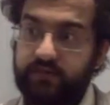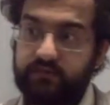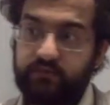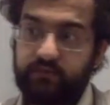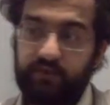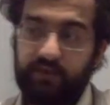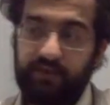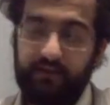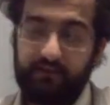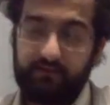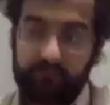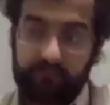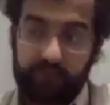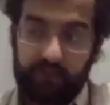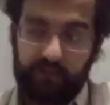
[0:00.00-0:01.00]

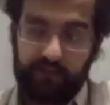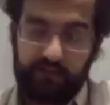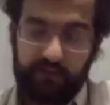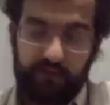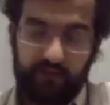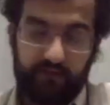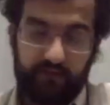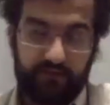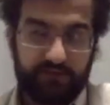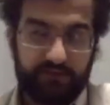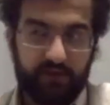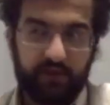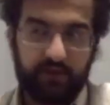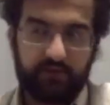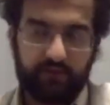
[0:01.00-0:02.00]
2011,
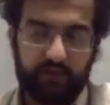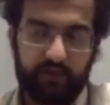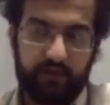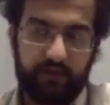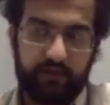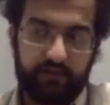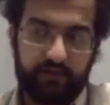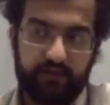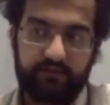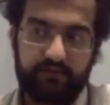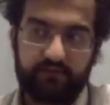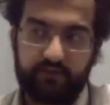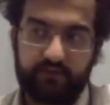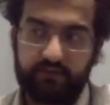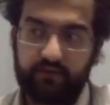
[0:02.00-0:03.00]
starting 2011,
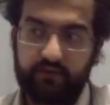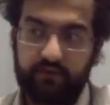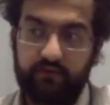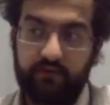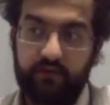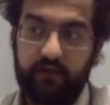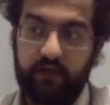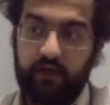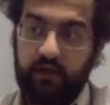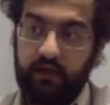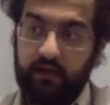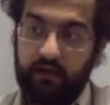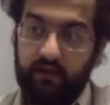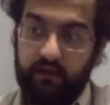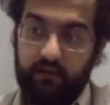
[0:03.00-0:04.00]
2012,
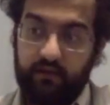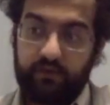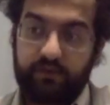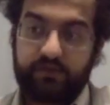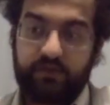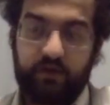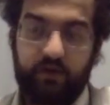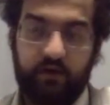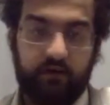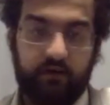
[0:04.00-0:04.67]
we saw